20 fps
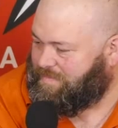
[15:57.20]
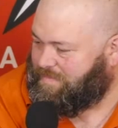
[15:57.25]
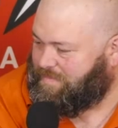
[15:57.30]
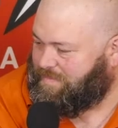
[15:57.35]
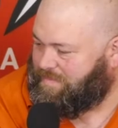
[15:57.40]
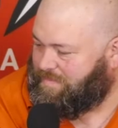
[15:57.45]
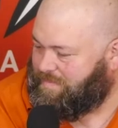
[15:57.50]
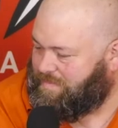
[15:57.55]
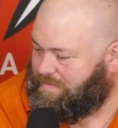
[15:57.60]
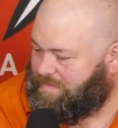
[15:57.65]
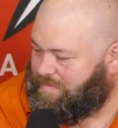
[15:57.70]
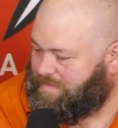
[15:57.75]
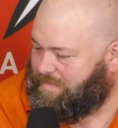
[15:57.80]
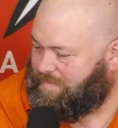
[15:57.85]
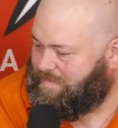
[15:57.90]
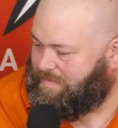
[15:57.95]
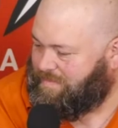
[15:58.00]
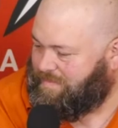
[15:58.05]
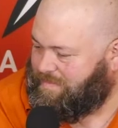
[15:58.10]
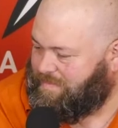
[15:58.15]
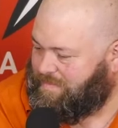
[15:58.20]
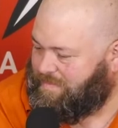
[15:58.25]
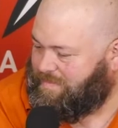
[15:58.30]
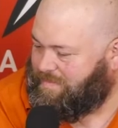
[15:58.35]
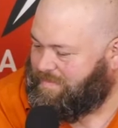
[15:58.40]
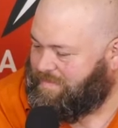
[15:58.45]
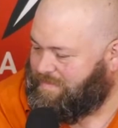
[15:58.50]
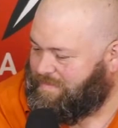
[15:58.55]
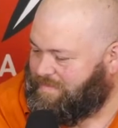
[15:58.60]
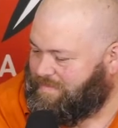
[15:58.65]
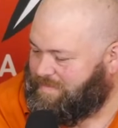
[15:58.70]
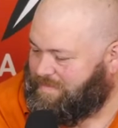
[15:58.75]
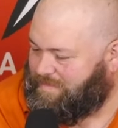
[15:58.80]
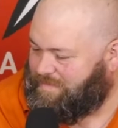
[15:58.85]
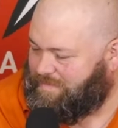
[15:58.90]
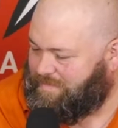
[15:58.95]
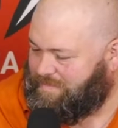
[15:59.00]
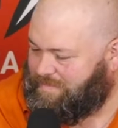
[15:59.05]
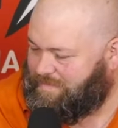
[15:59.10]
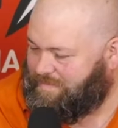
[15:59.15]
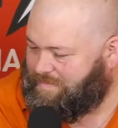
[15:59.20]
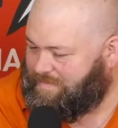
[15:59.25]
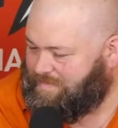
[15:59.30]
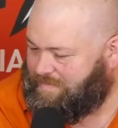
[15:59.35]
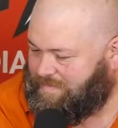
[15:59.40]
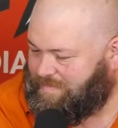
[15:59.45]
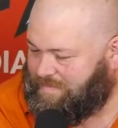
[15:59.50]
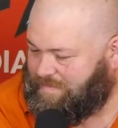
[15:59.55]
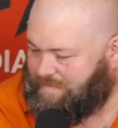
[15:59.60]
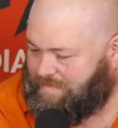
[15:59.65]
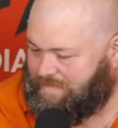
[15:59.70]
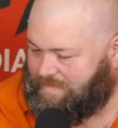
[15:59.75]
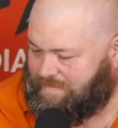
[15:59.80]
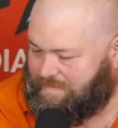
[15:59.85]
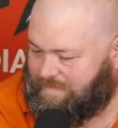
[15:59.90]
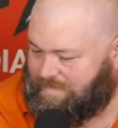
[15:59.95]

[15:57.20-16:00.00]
(not speaking)